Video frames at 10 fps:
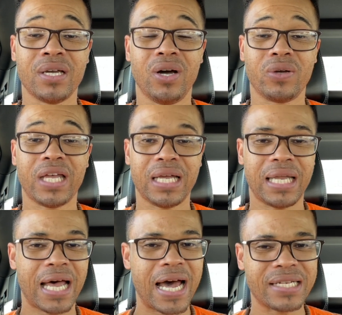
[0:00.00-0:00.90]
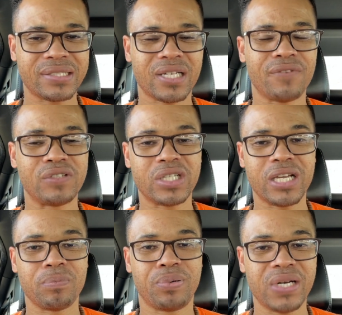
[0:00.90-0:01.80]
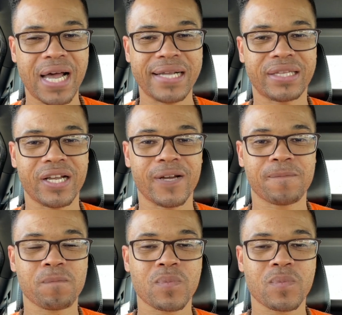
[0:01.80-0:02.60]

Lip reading: Okay, a lot of stuff is getting put out there,